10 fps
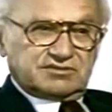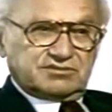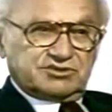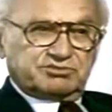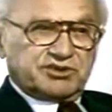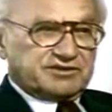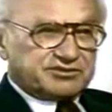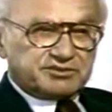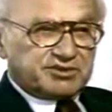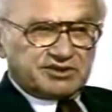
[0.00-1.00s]
was
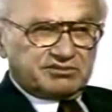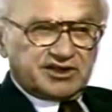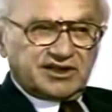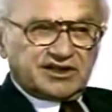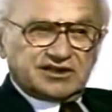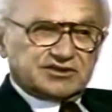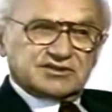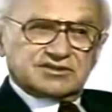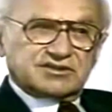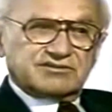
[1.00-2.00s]
preferable in many
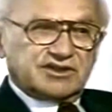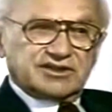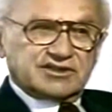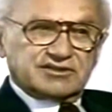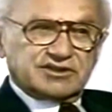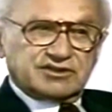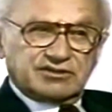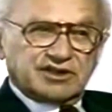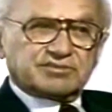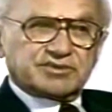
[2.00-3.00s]
cases to voluntary
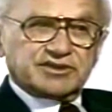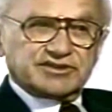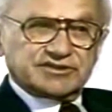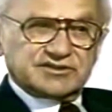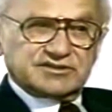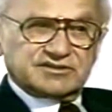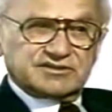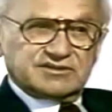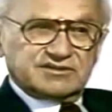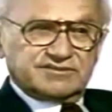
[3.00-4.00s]
cooperation,
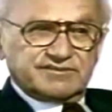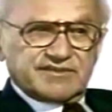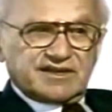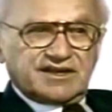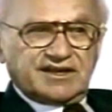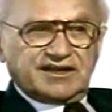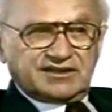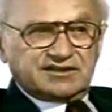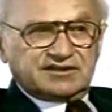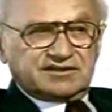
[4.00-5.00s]

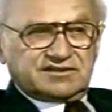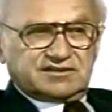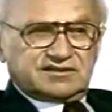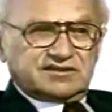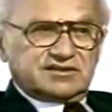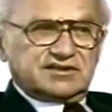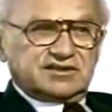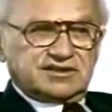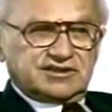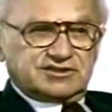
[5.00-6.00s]
and that the
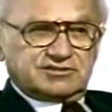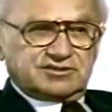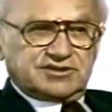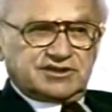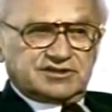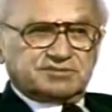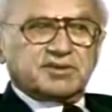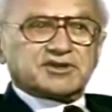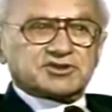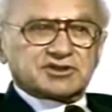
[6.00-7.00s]
intellectuals had a
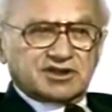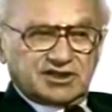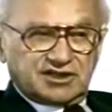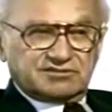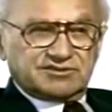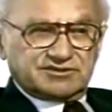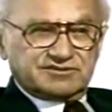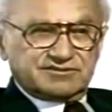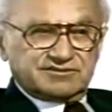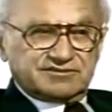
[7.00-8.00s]
special claim
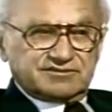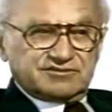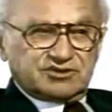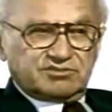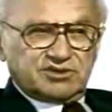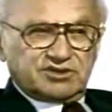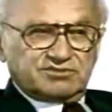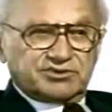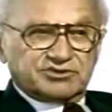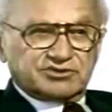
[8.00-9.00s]
to be the
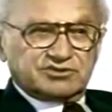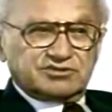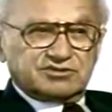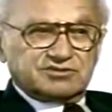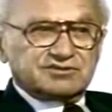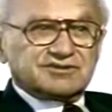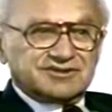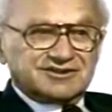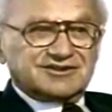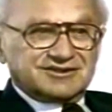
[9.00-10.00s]
person who
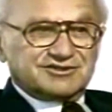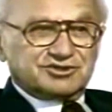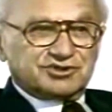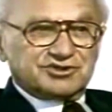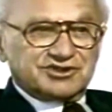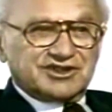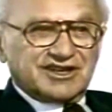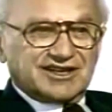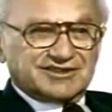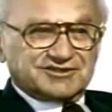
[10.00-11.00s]
turned the
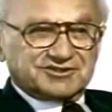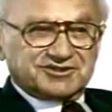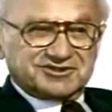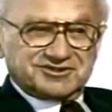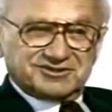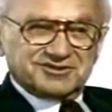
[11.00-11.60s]
dials and